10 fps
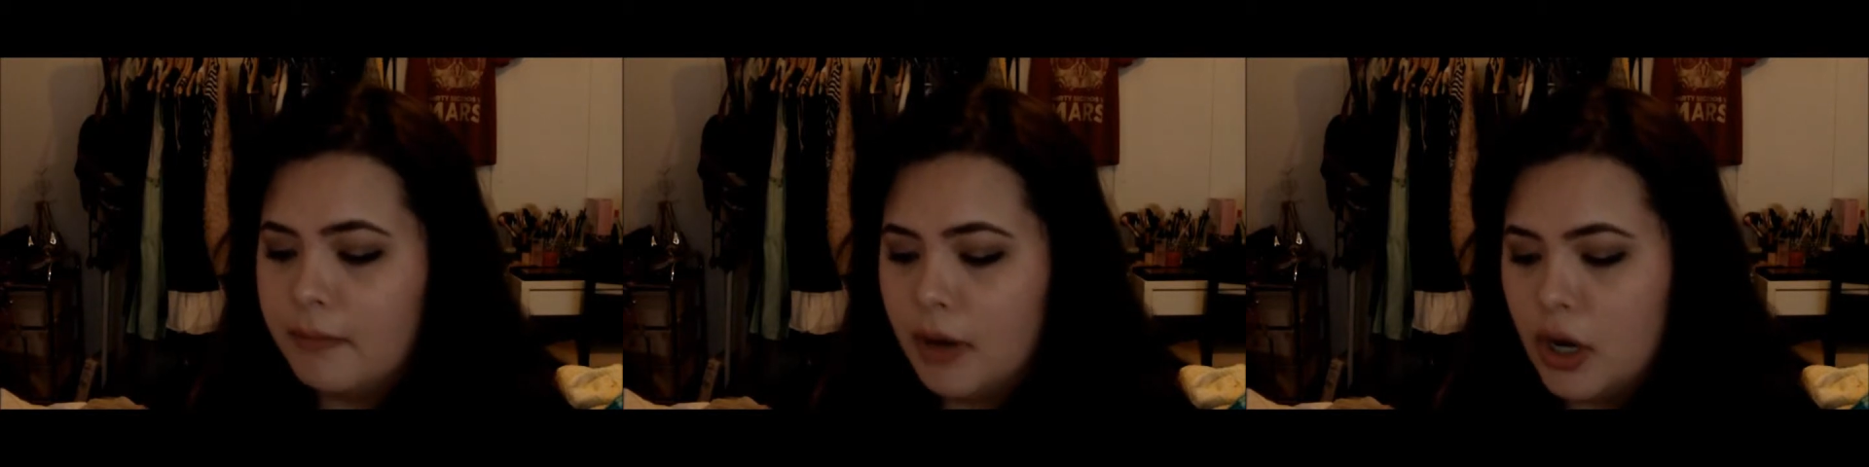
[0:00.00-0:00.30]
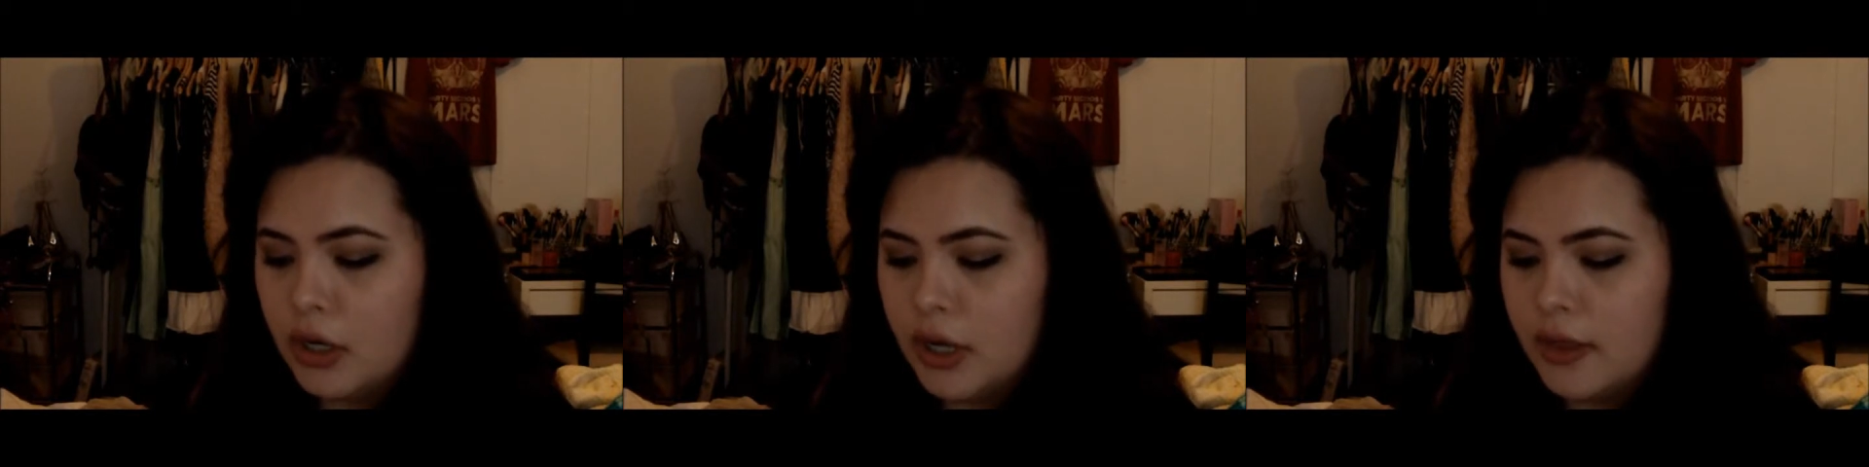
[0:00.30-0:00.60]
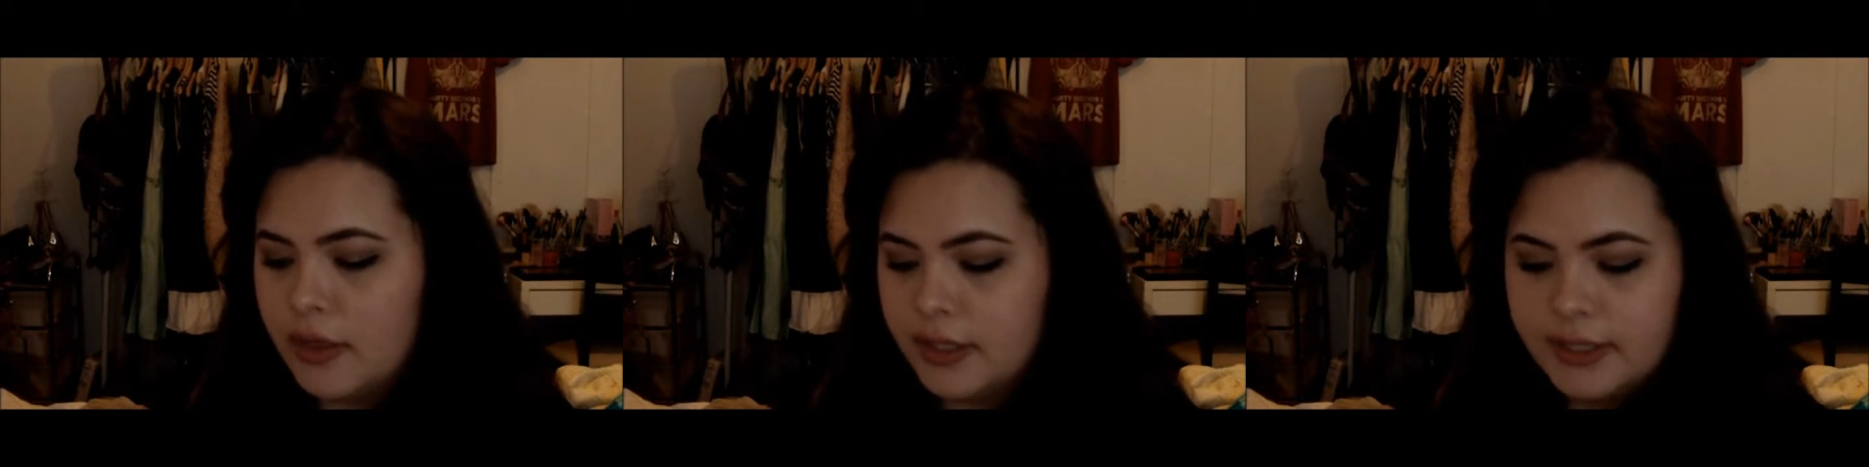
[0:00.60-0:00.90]

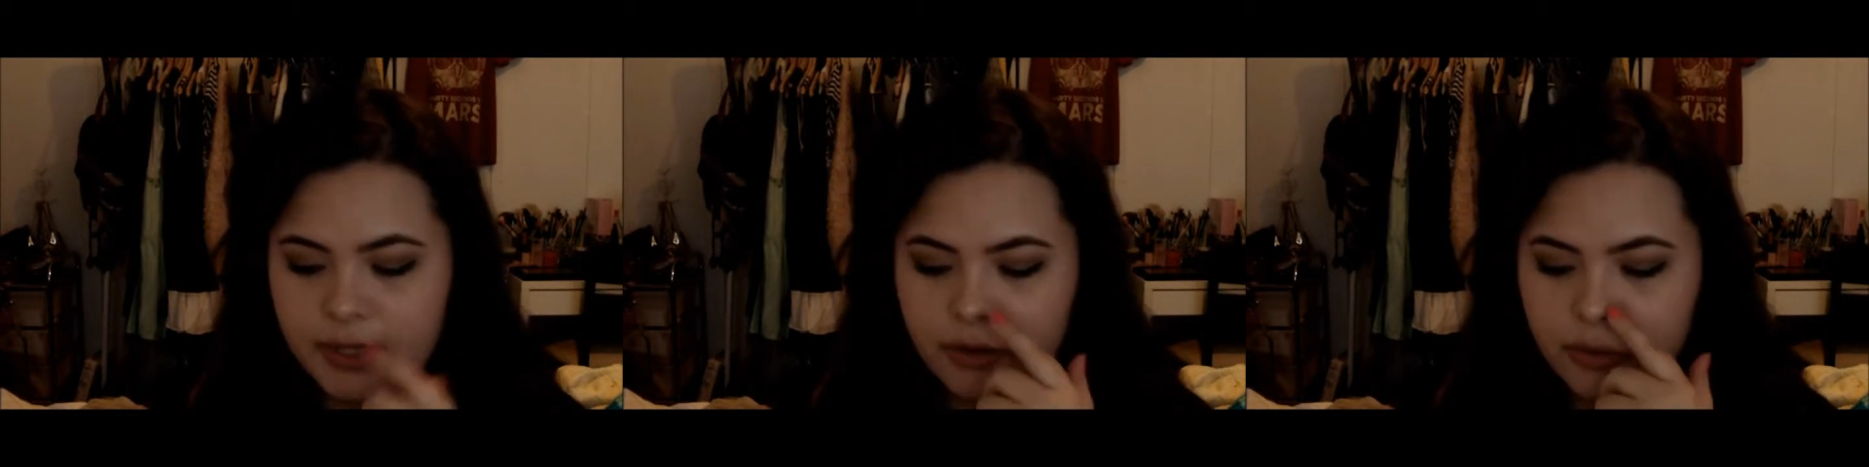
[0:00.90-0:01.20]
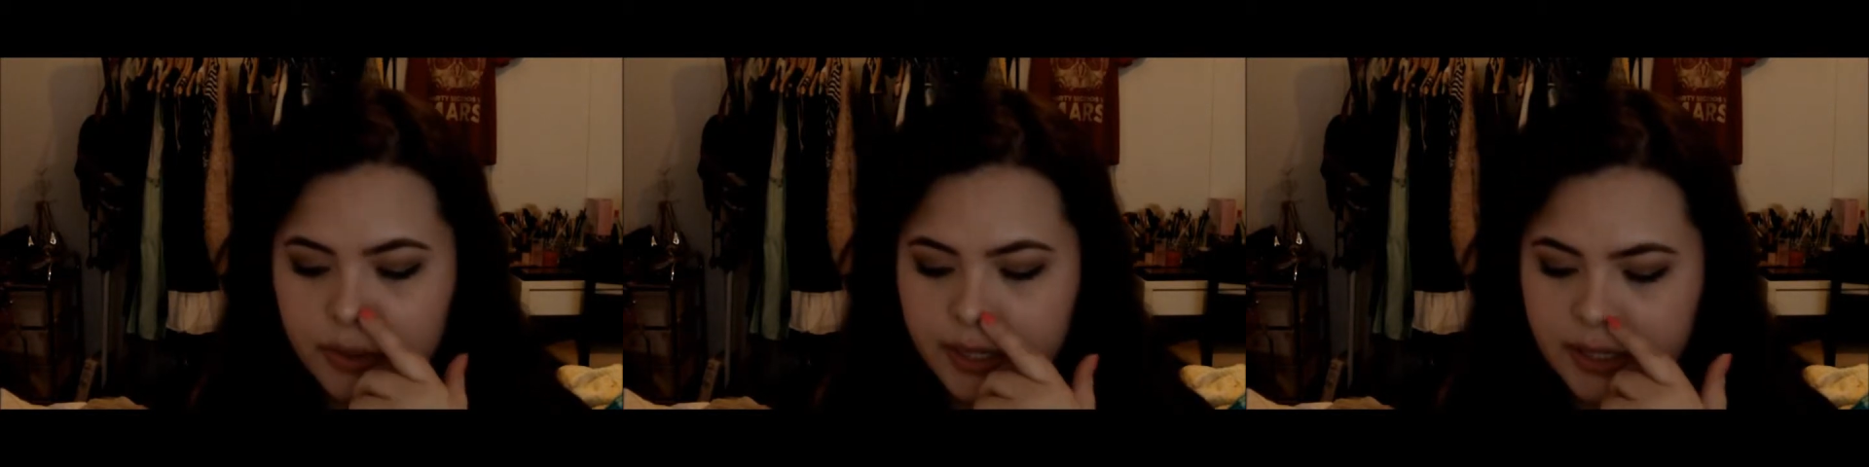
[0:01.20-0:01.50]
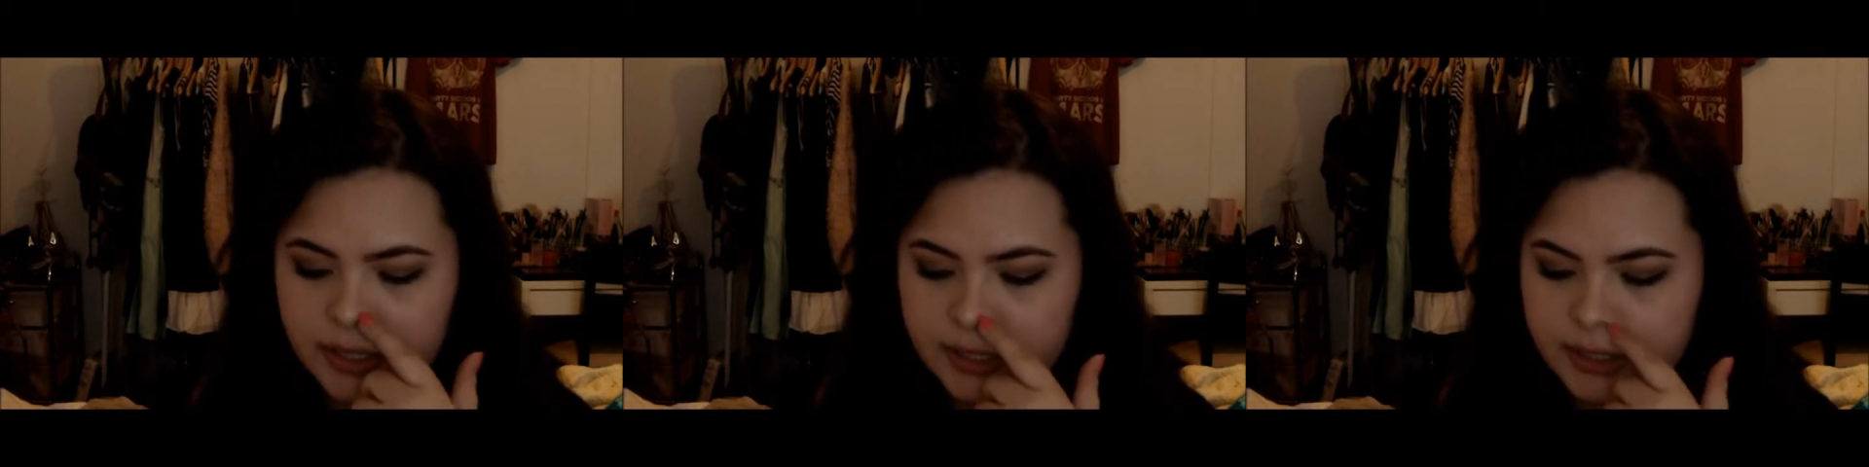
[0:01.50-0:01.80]
Among the Serial
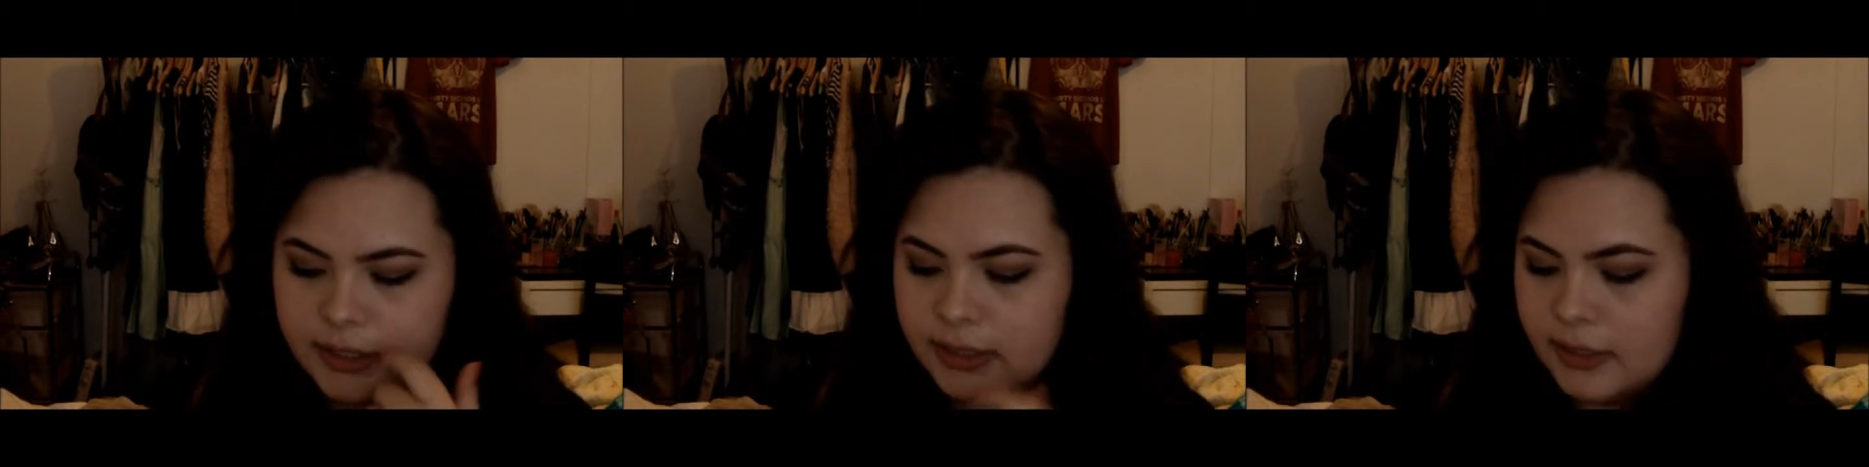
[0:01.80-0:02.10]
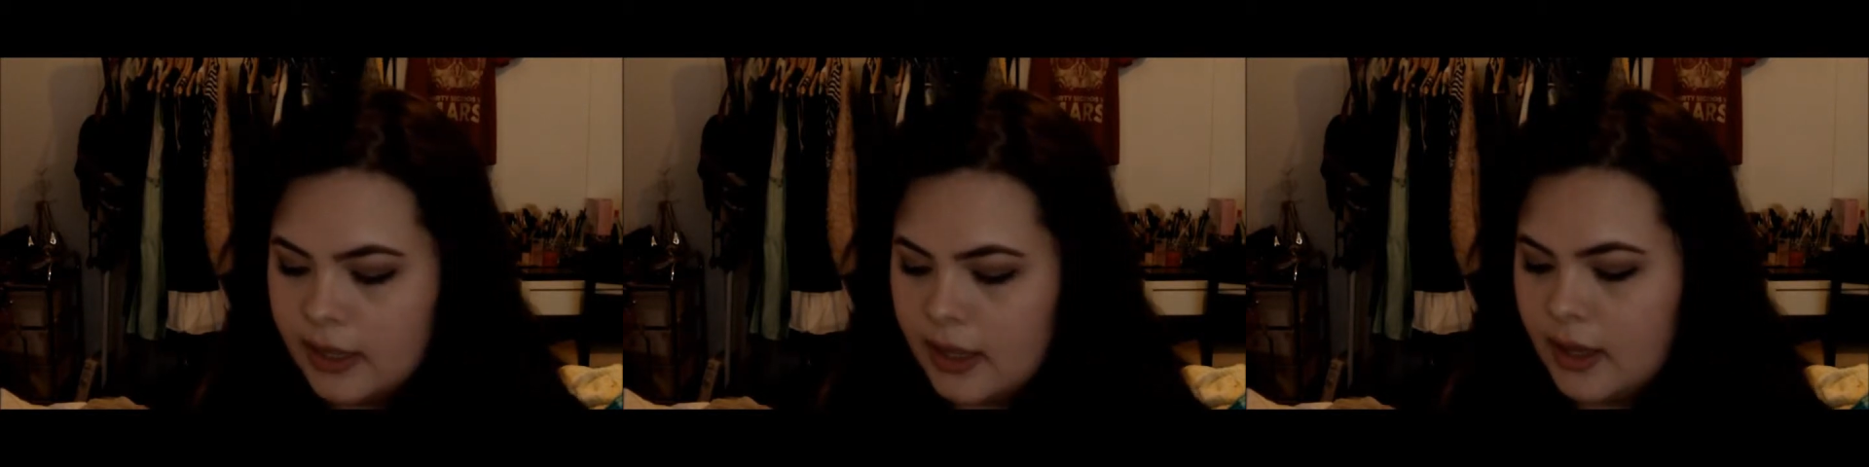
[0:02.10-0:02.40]
Killers.